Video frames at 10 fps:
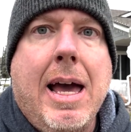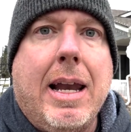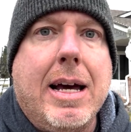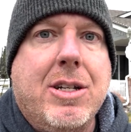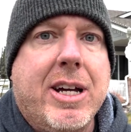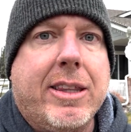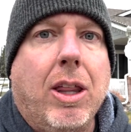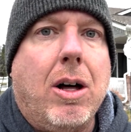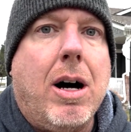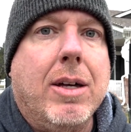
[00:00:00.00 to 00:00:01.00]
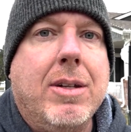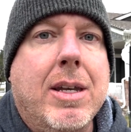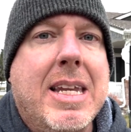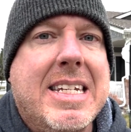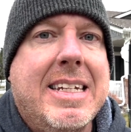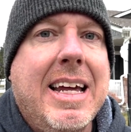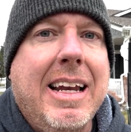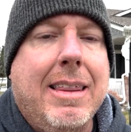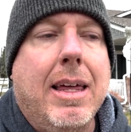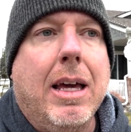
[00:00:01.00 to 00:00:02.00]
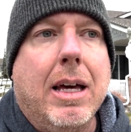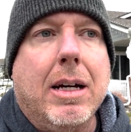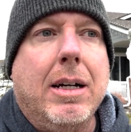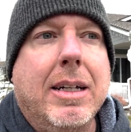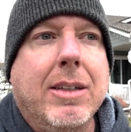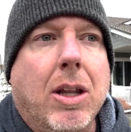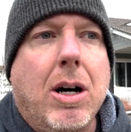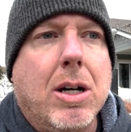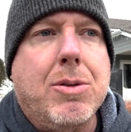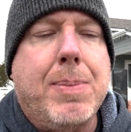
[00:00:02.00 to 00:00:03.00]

And I had checked the logs and didn't see anything in the logs,